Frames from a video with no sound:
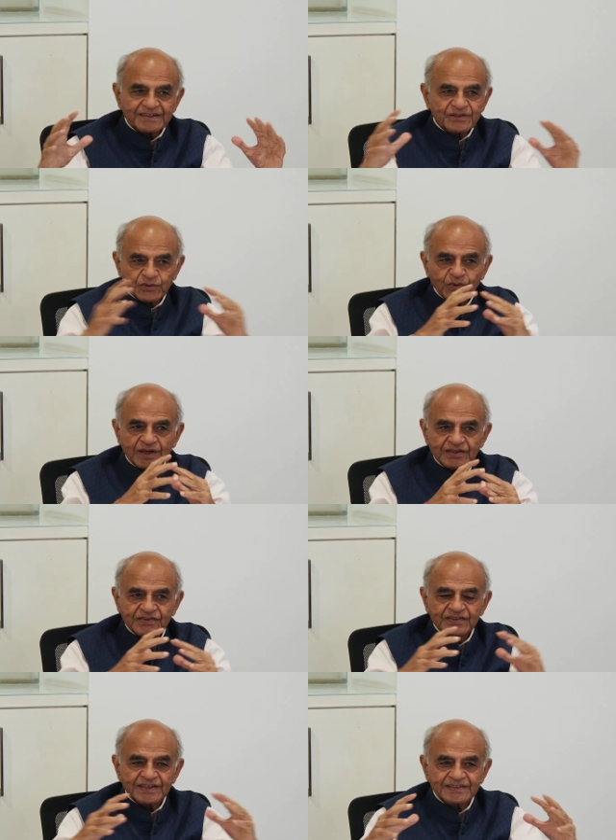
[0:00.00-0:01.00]

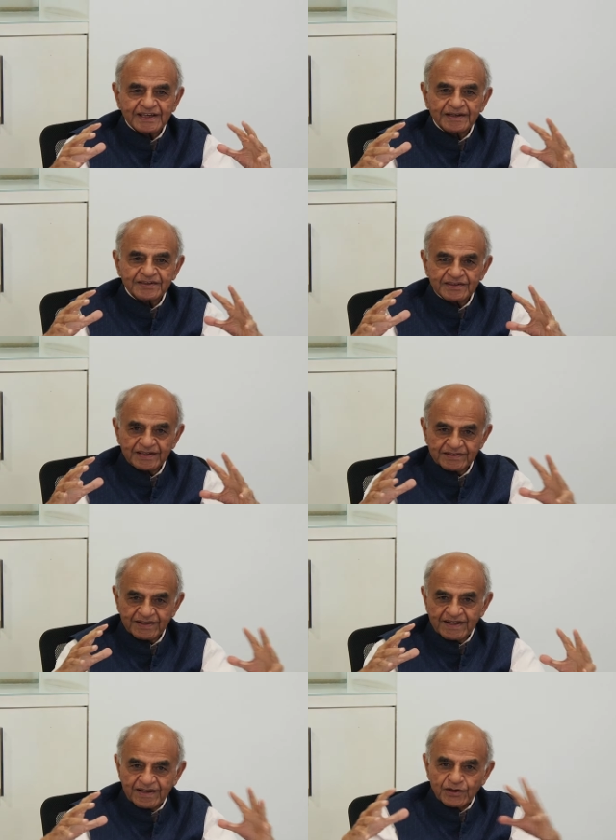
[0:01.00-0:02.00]
towards the center, uh,
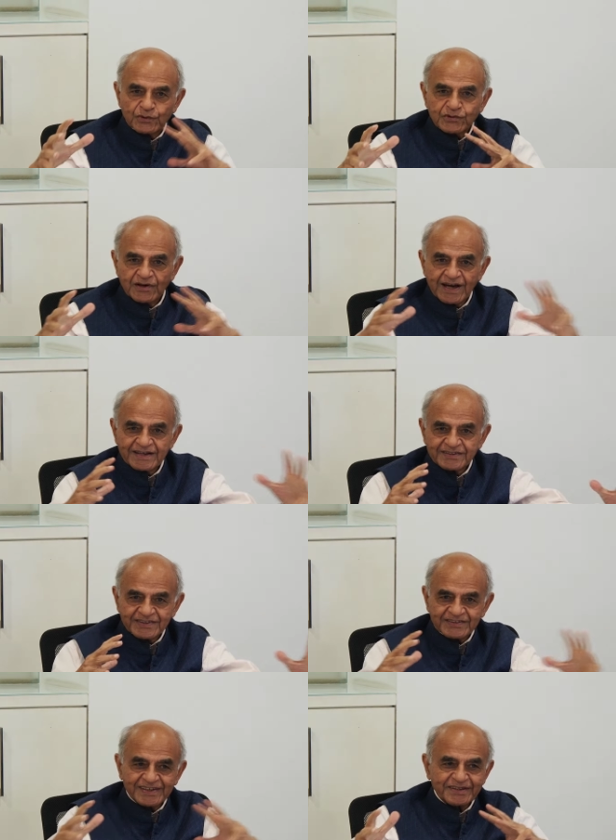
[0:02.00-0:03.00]

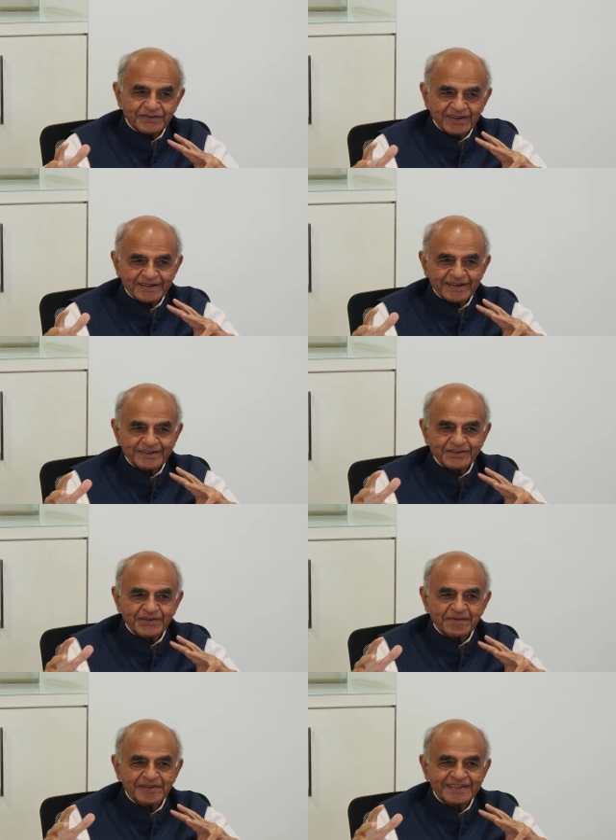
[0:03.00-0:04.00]
neutralizes these
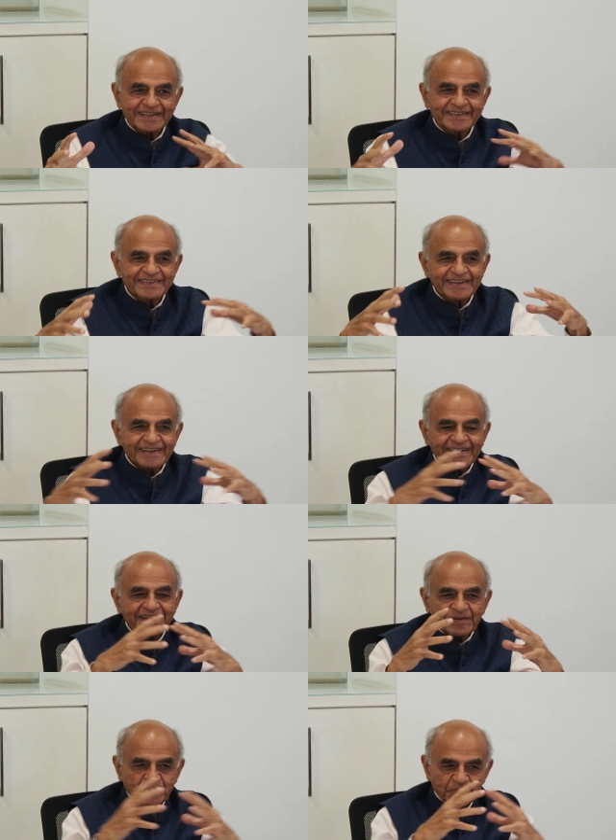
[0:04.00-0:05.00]
extremities
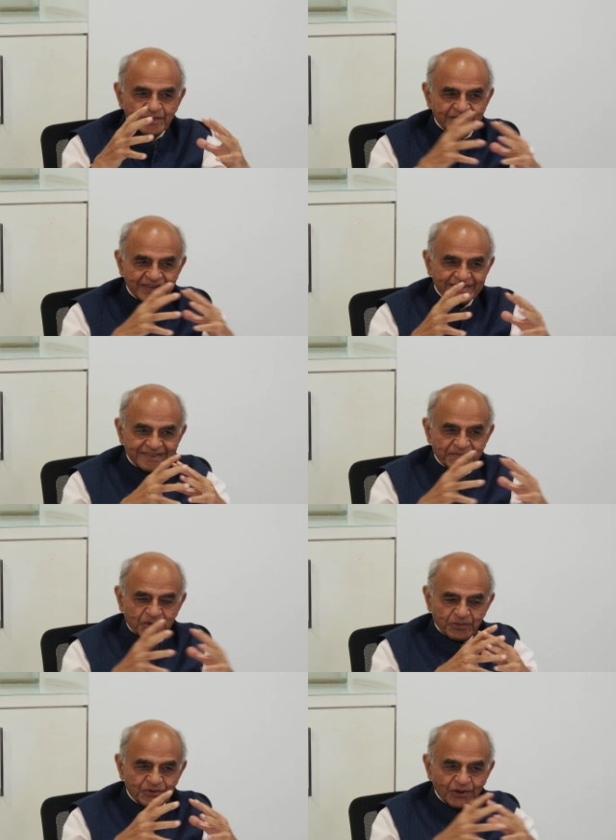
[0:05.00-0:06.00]
to persist,
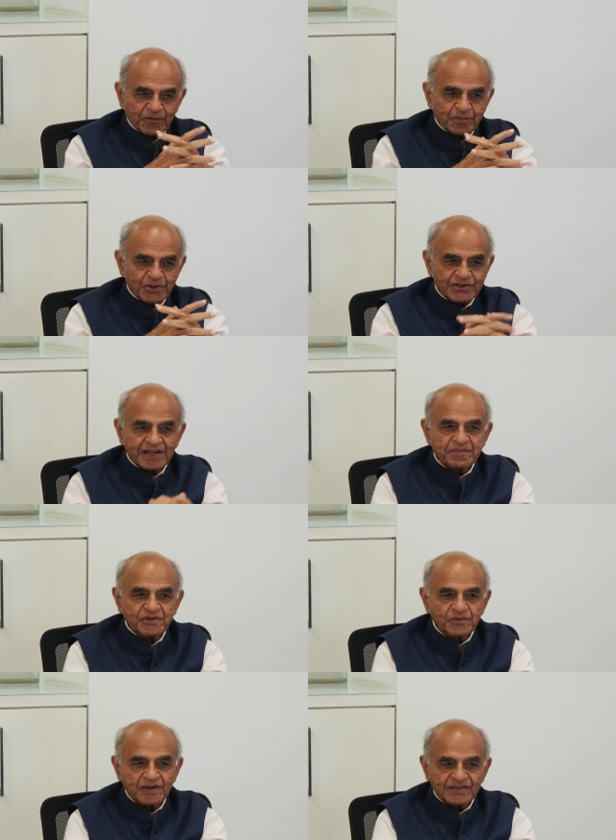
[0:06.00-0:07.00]
to sort of push them
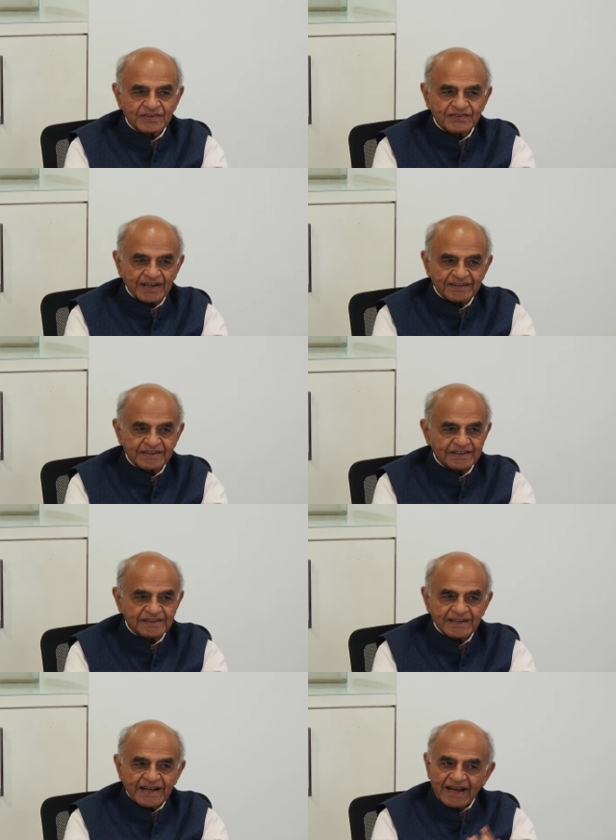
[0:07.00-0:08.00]
towards the center.
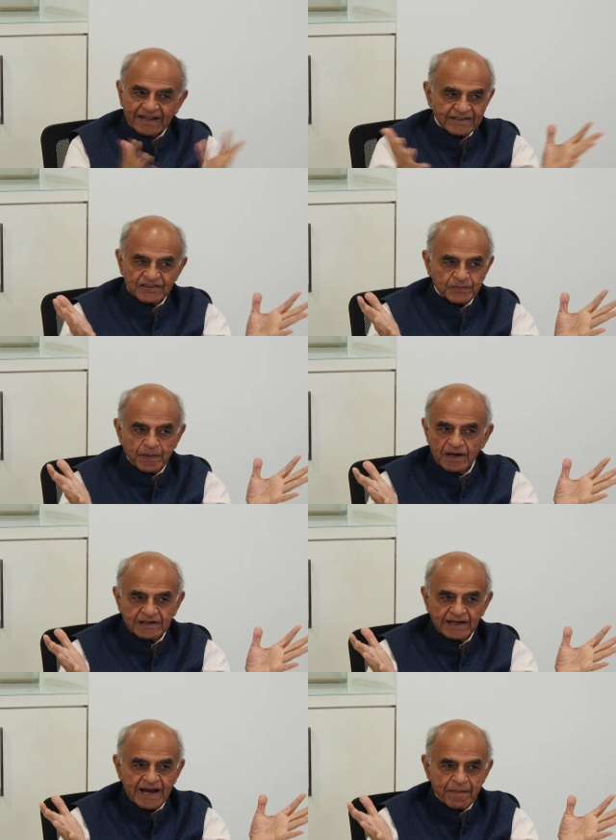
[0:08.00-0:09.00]
And this
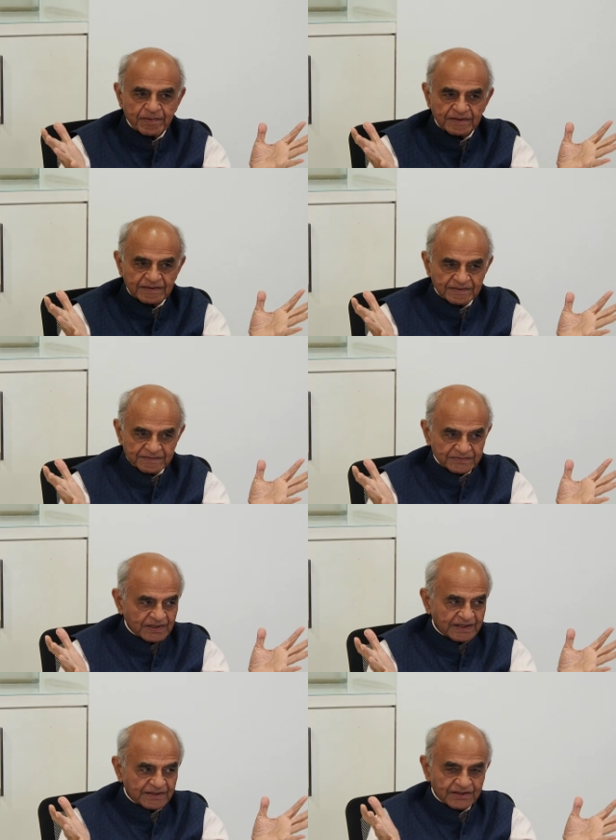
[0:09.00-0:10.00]
partly happened
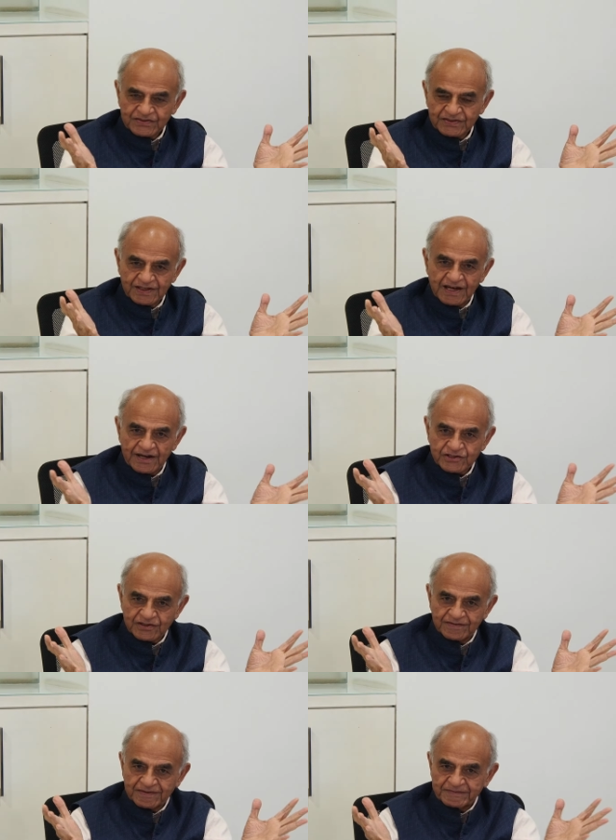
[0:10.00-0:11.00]
in this
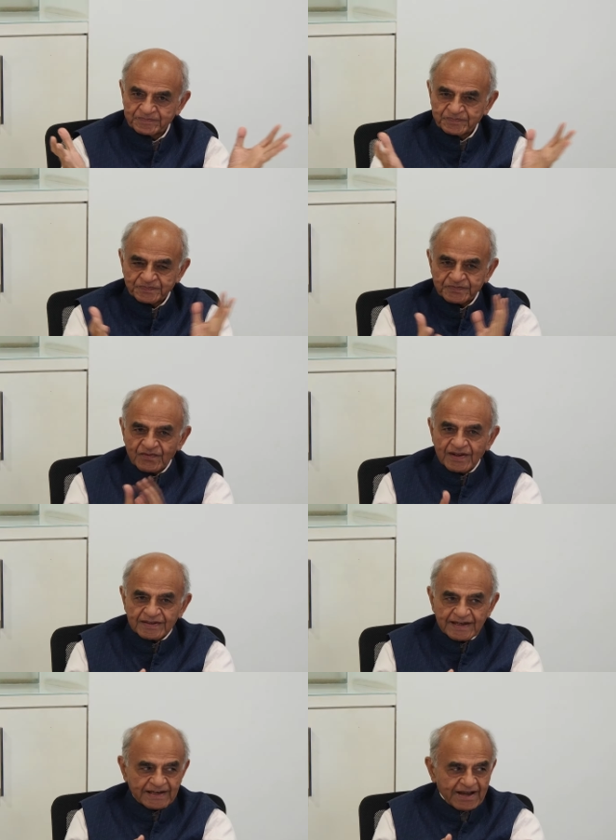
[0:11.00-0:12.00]
election
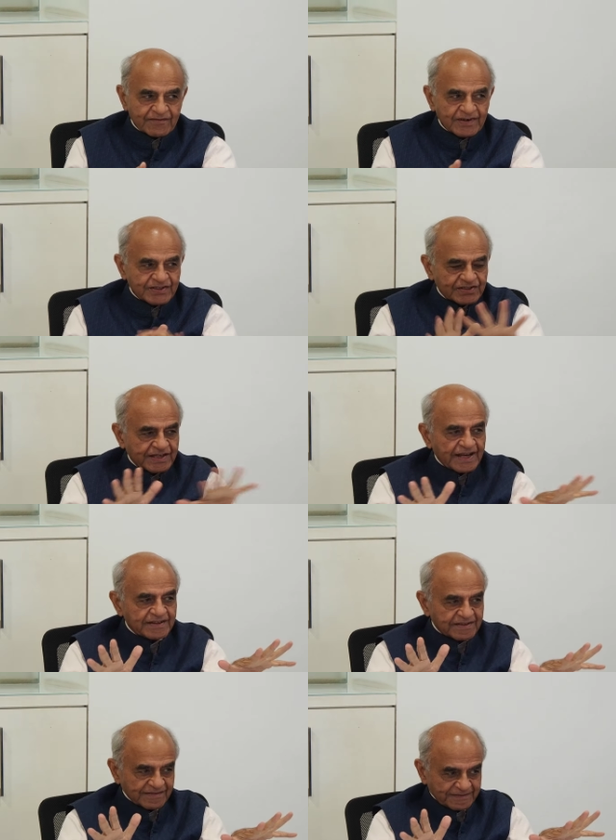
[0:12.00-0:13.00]
that every state